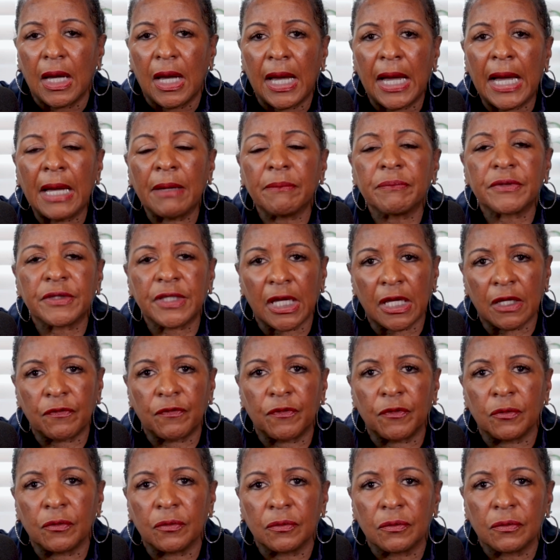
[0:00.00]
I'm
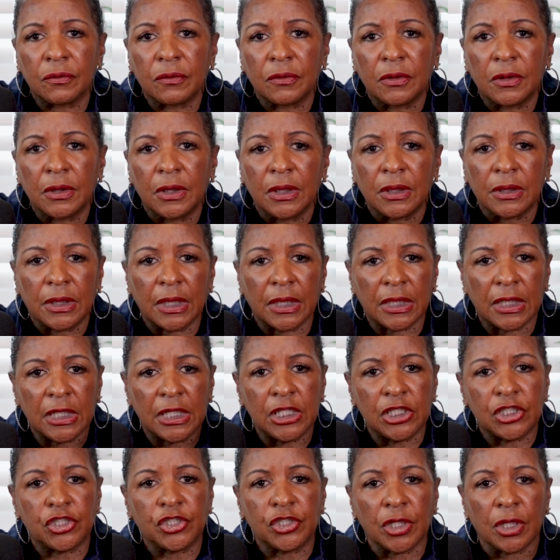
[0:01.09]
thankful that
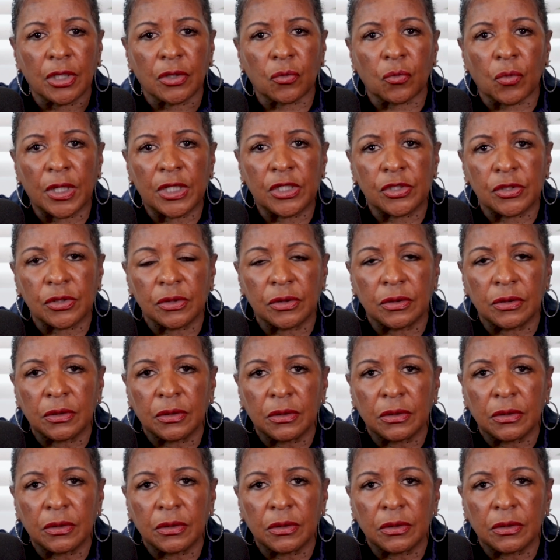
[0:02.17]
each generation,